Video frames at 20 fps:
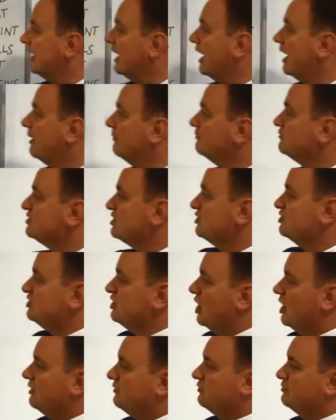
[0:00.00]
Um, so
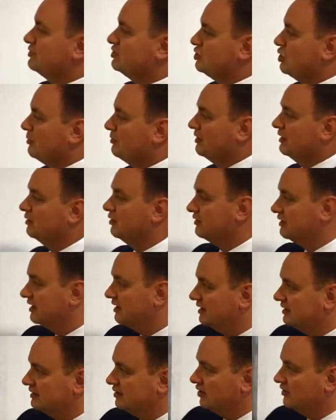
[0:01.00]
starting from the top then on
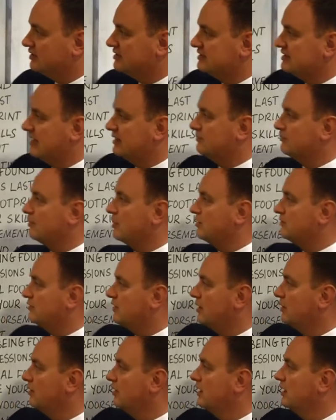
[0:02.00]
the, on the standard
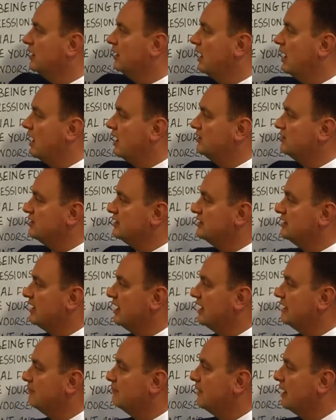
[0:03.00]
profile, under your
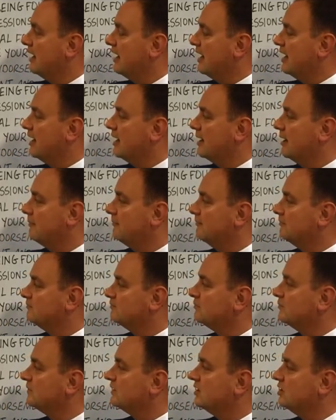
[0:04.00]
name,
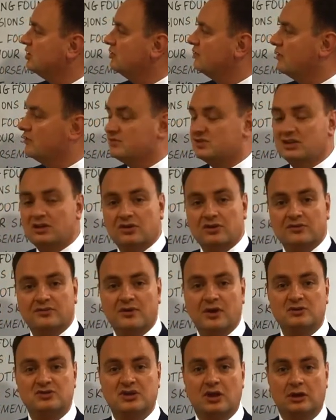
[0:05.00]
um, you've obviously got the
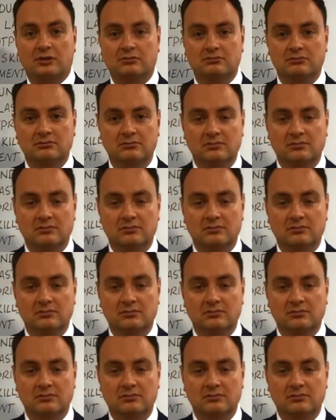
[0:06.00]
photo.